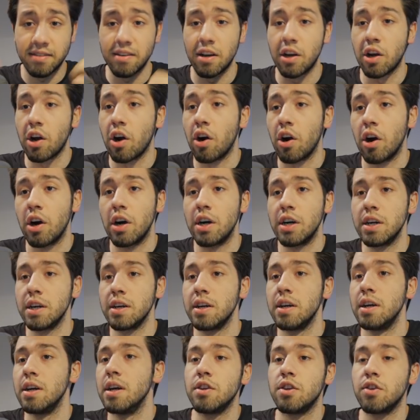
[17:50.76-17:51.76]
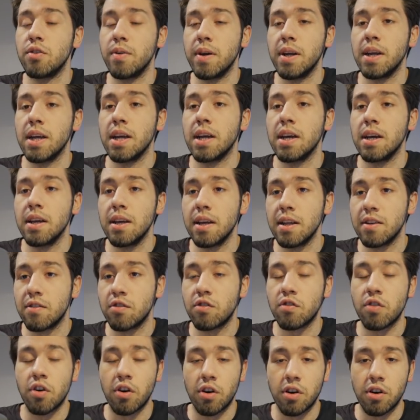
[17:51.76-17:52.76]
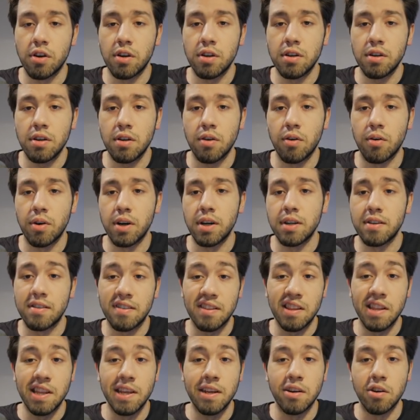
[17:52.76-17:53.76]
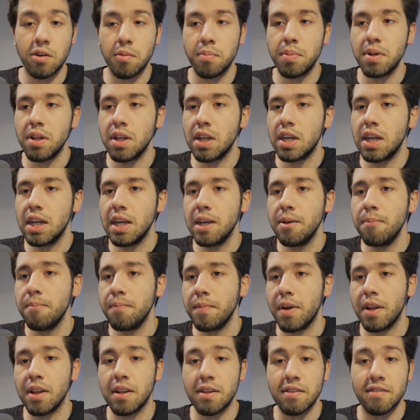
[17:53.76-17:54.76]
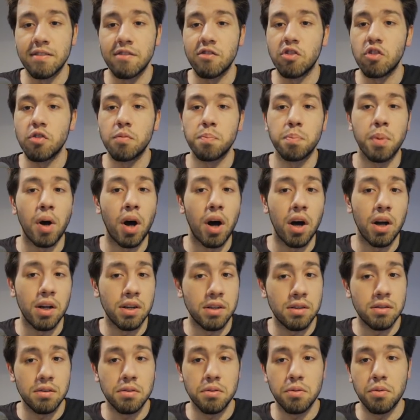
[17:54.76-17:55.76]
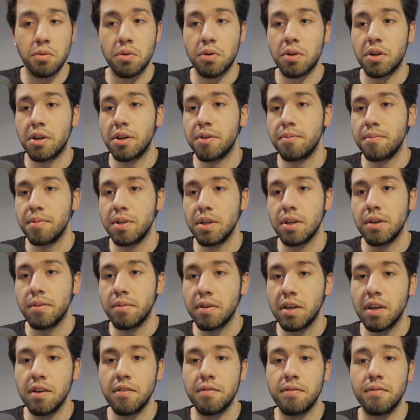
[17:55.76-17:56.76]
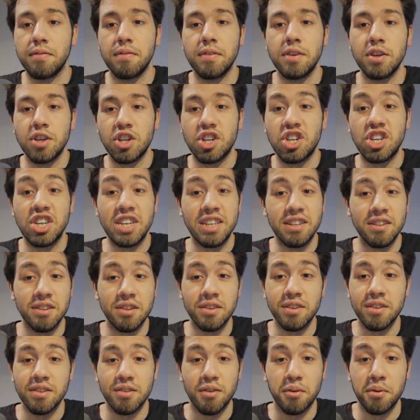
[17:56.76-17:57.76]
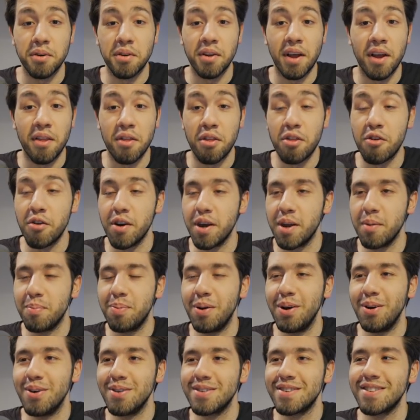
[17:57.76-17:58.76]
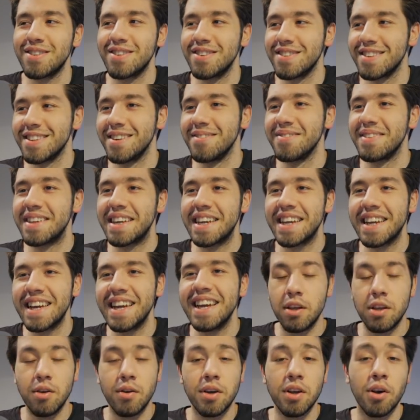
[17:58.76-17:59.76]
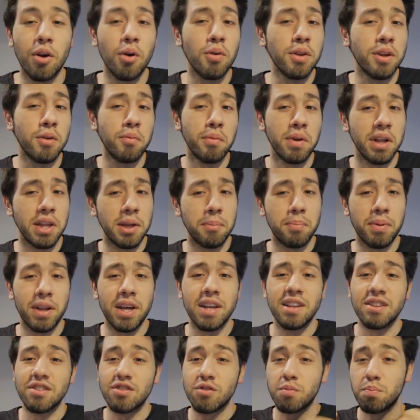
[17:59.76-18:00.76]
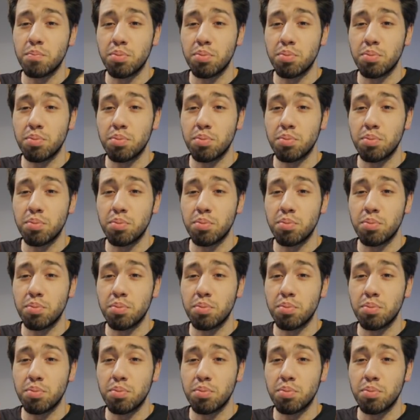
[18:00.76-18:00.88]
a card during its turn or its leader ability and doesn't spawn or, you know, give shield and 3 boost or something. You can only really play this